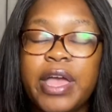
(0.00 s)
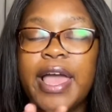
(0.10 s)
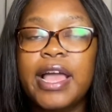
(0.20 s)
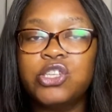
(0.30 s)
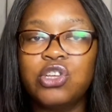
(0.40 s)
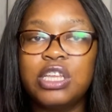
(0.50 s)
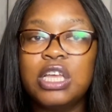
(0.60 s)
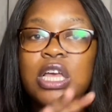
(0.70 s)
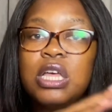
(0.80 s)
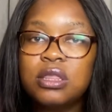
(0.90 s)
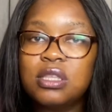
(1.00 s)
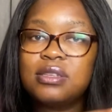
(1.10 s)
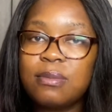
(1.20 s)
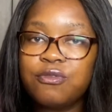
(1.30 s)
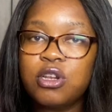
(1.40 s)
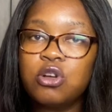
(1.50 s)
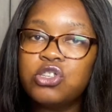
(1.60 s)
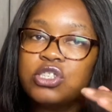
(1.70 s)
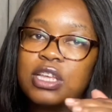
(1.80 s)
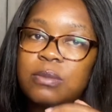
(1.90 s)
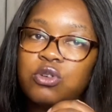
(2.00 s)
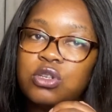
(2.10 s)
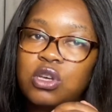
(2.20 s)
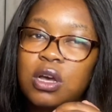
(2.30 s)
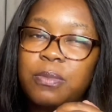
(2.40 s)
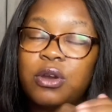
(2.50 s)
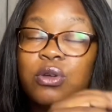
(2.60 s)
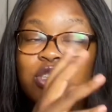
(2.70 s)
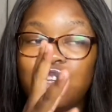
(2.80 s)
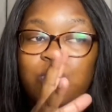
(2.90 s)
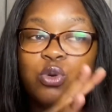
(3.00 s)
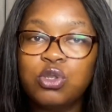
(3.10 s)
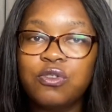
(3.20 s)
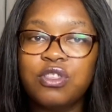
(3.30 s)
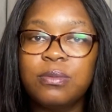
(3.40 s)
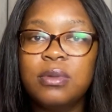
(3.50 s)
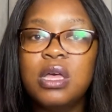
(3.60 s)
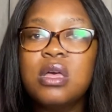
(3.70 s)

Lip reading: Yeah, actually, some of the lodges that I'm going to talk about, actually most of them,